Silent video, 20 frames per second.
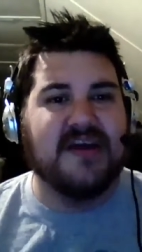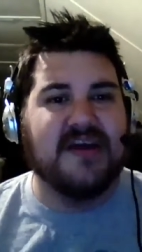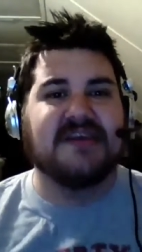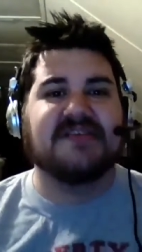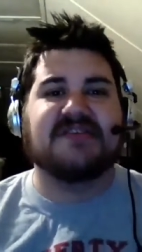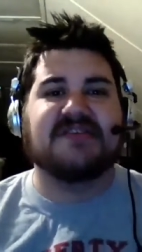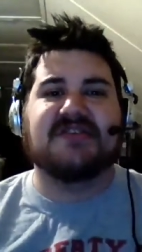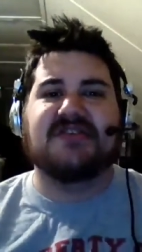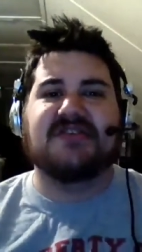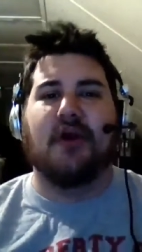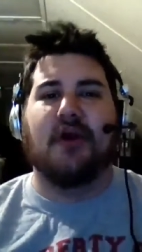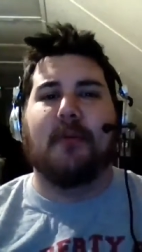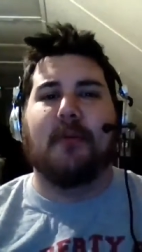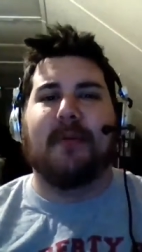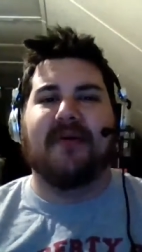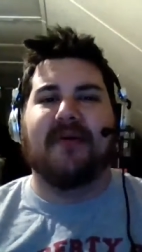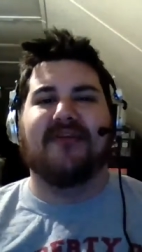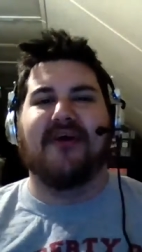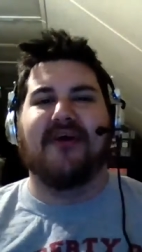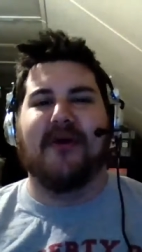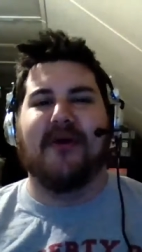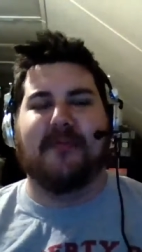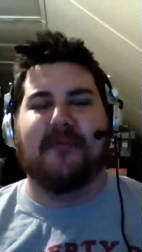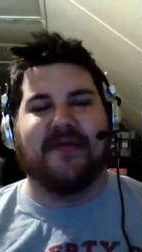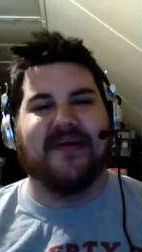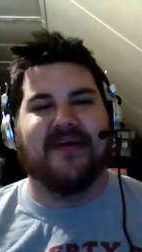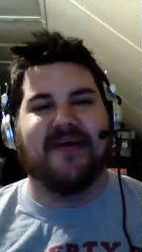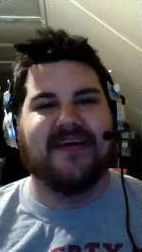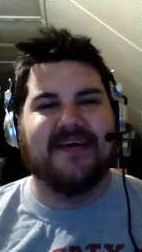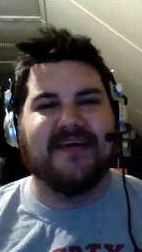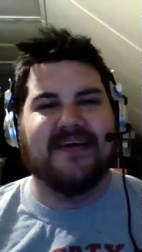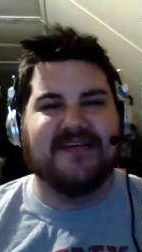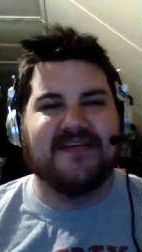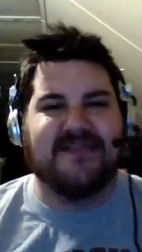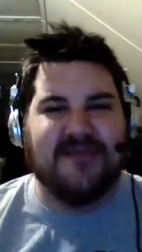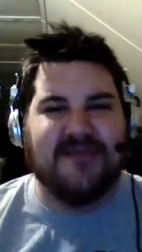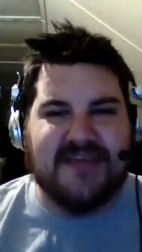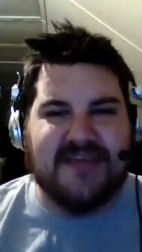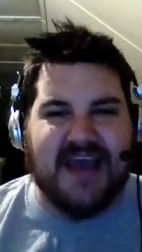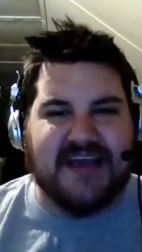Snoop a Loop,
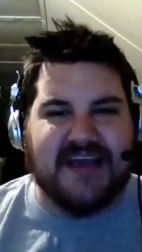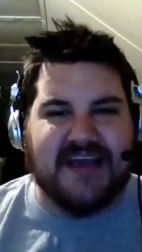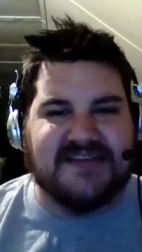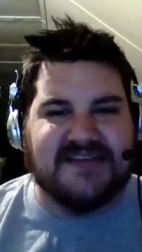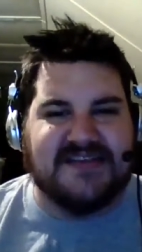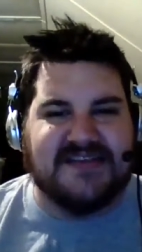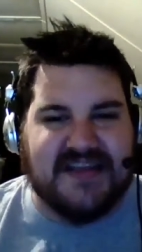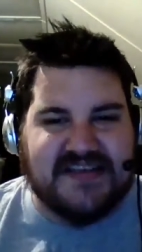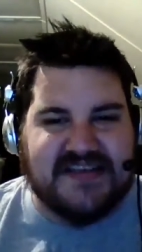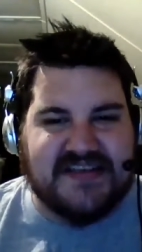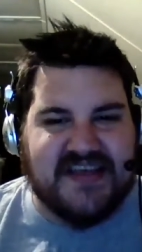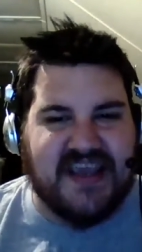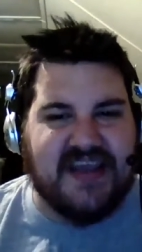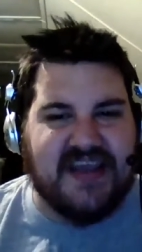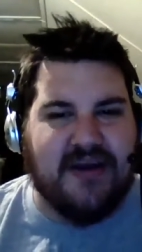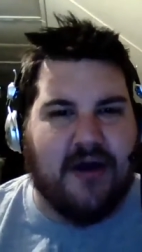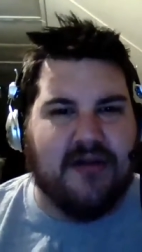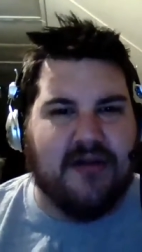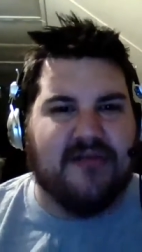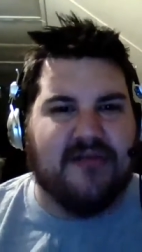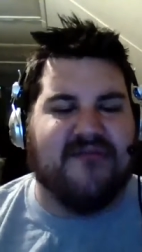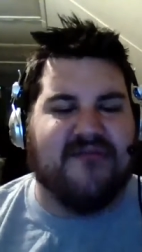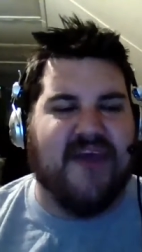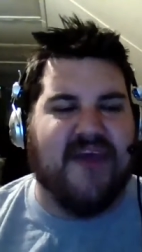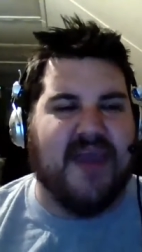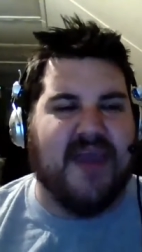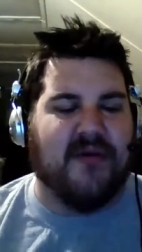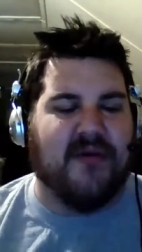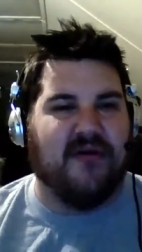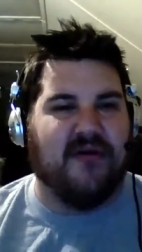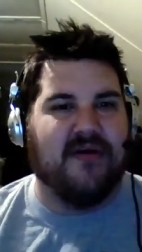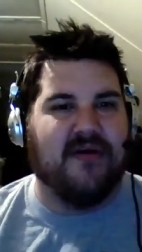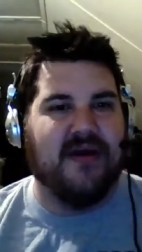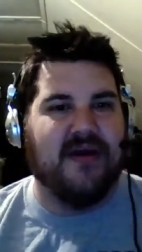2016 Hall of Famer.